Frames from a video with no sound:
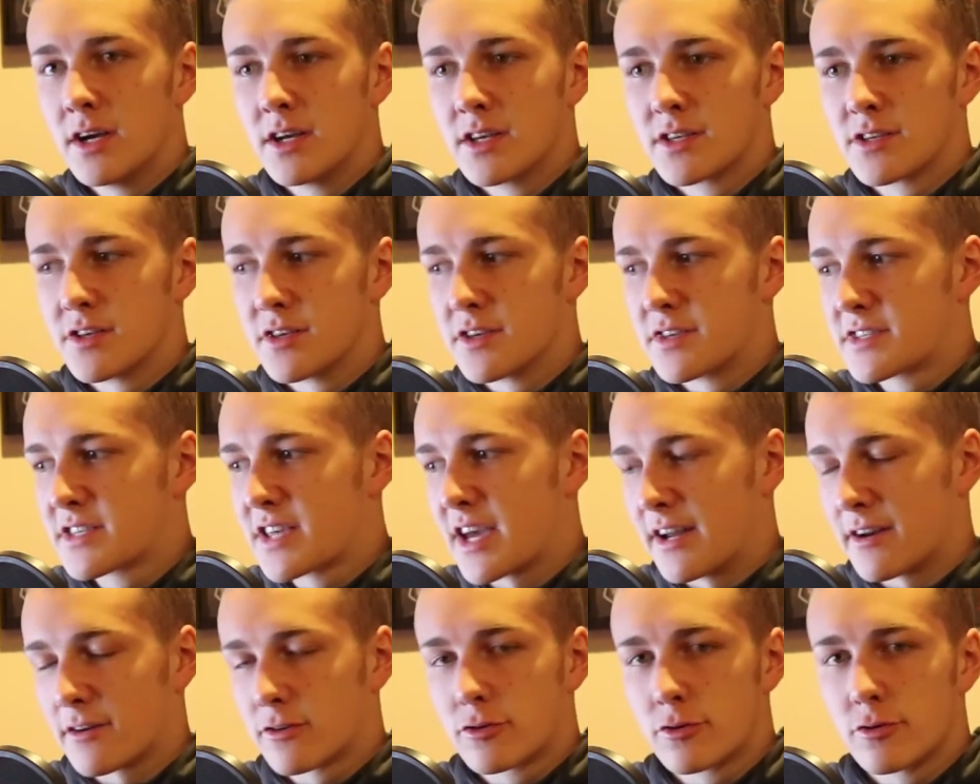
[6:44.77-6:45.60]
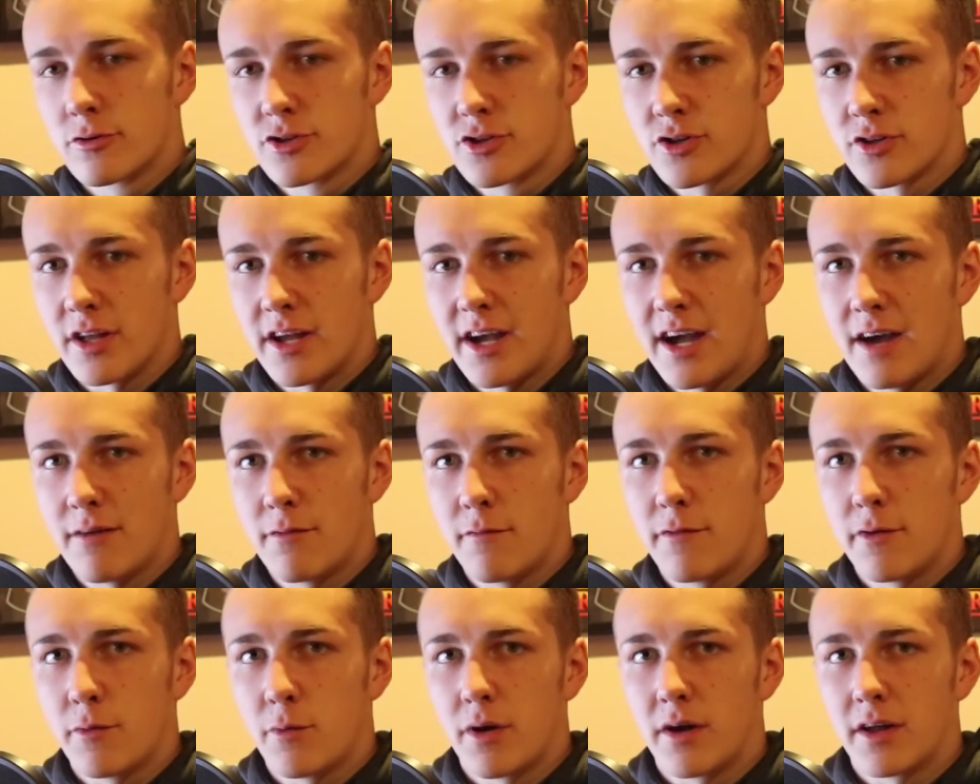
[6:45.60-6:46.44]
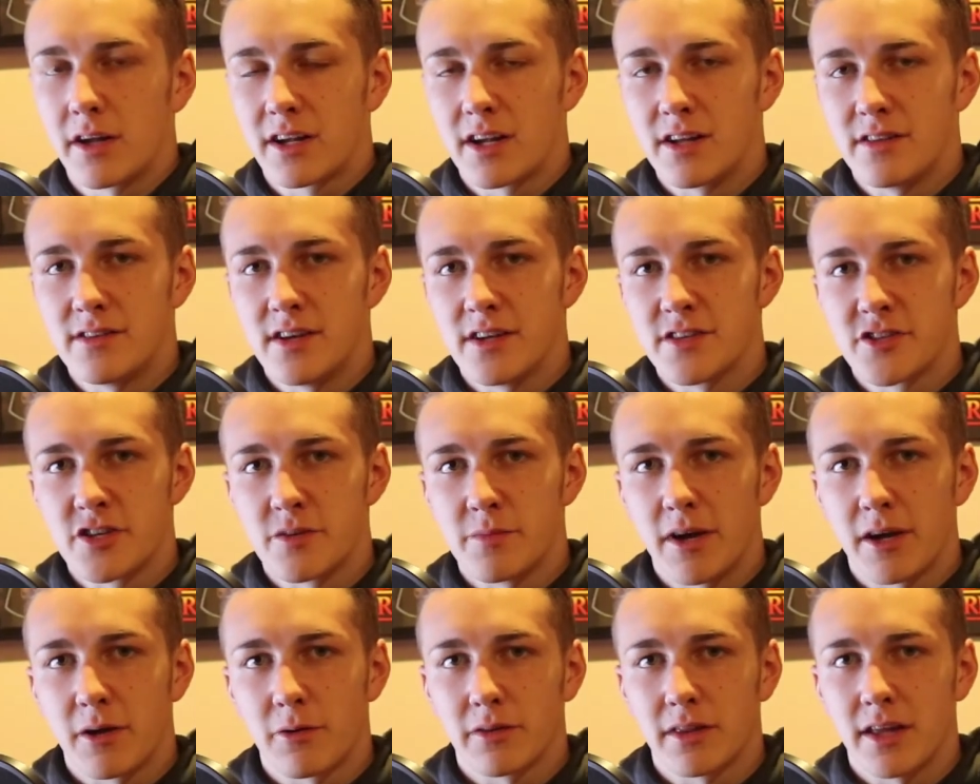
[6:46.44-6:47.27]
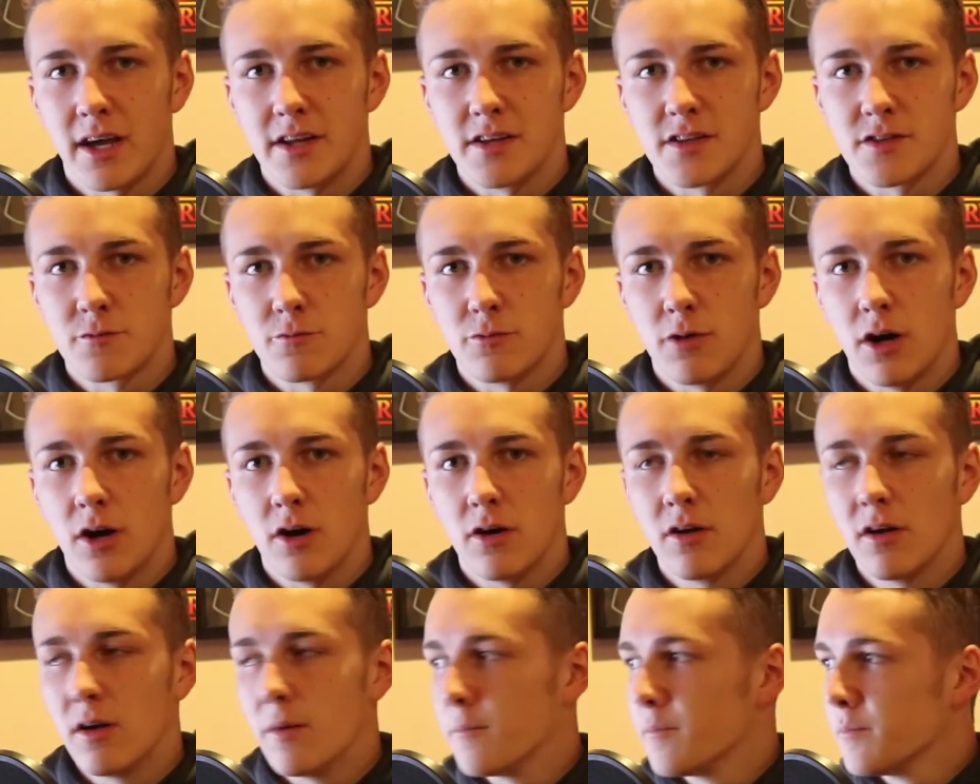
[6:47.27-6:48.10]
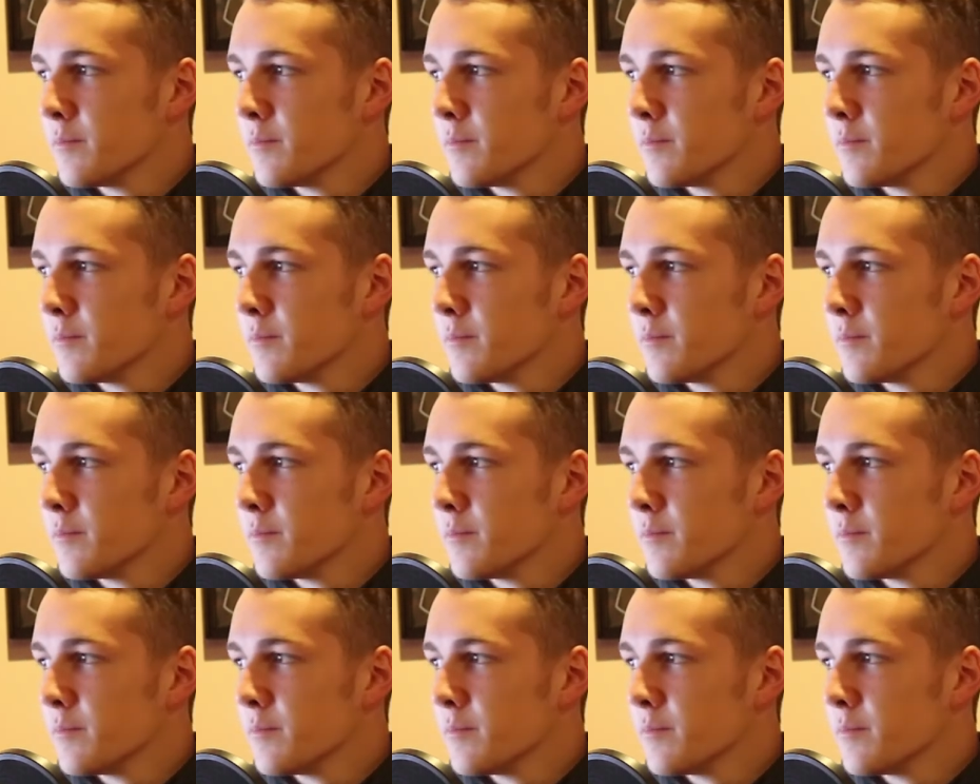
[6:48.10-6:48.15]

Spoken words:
So this is kind of crucial to have if you want a condenser mic with that as well.